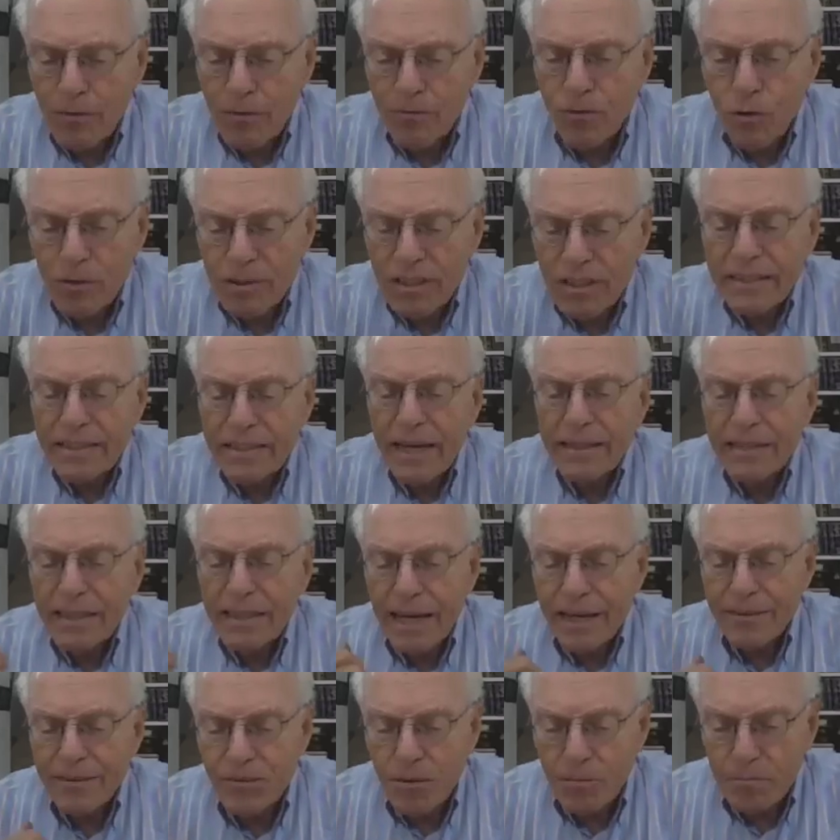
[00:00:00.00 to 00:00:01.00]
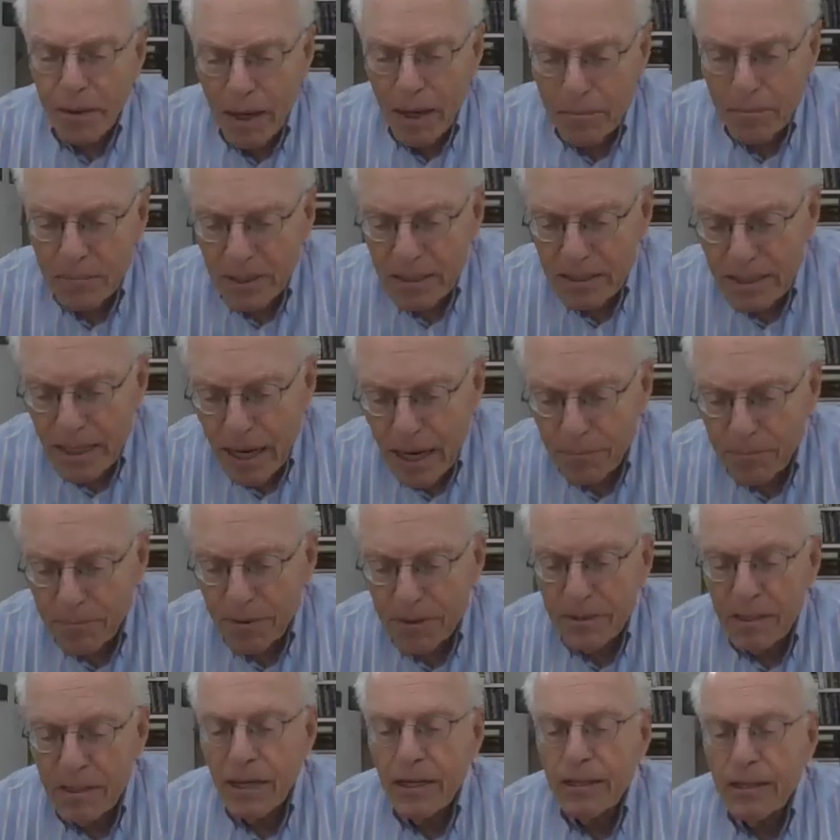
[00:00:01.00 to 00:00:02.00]
man before the deadline for payment has
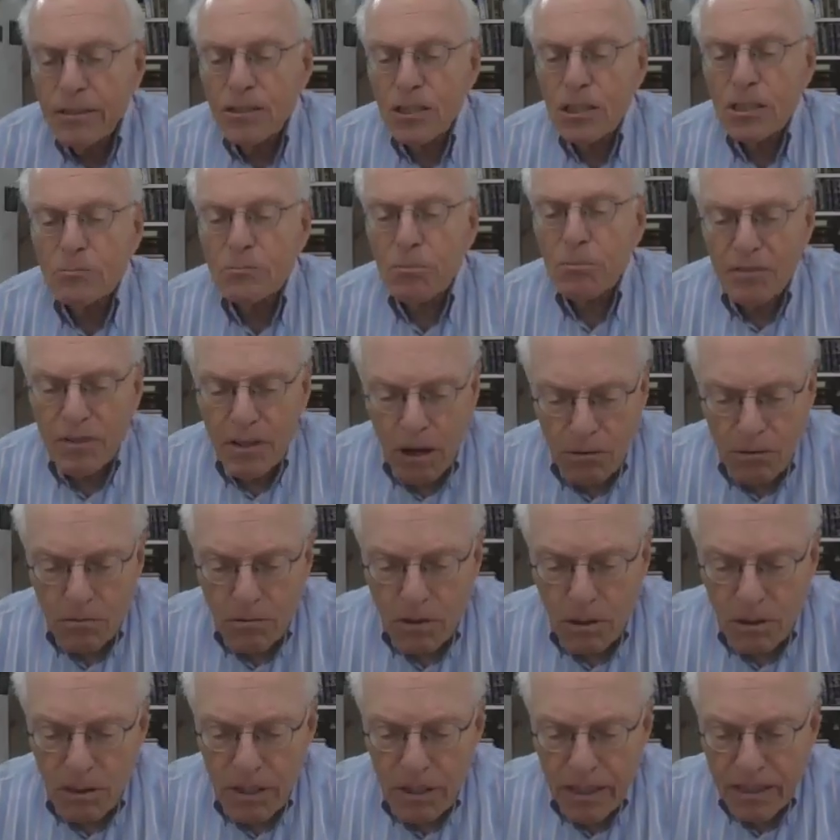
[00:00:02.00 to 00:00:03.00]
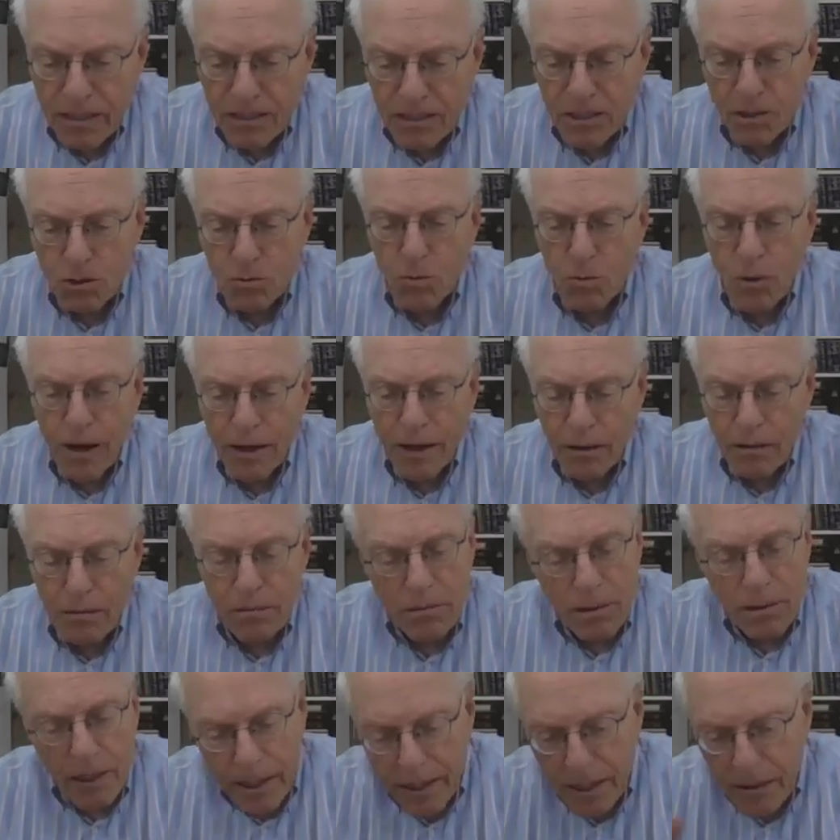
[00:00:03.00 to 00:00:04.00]
happened. Nishba v'notel, he can
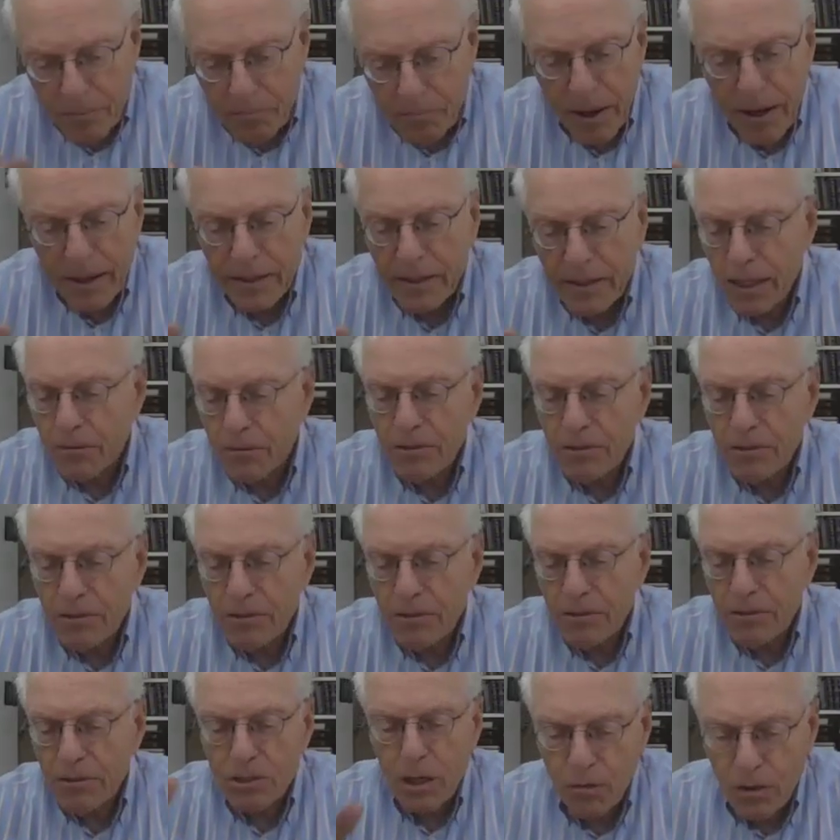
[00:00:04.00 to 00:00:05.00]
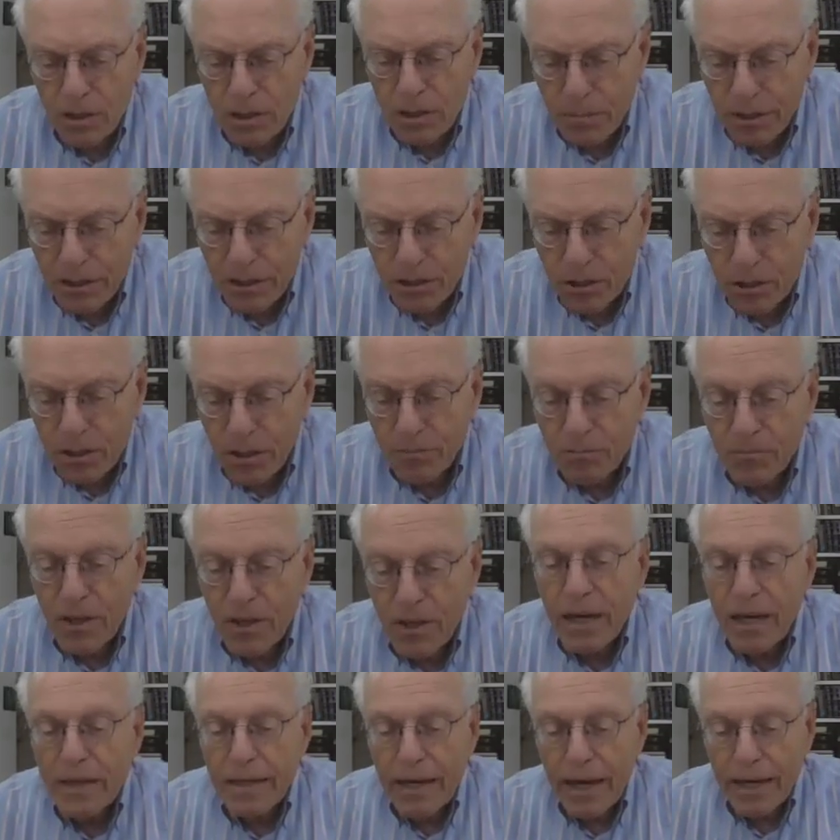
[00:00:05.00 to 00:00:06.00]
swear and get paid, like we saw before in the Mishnah.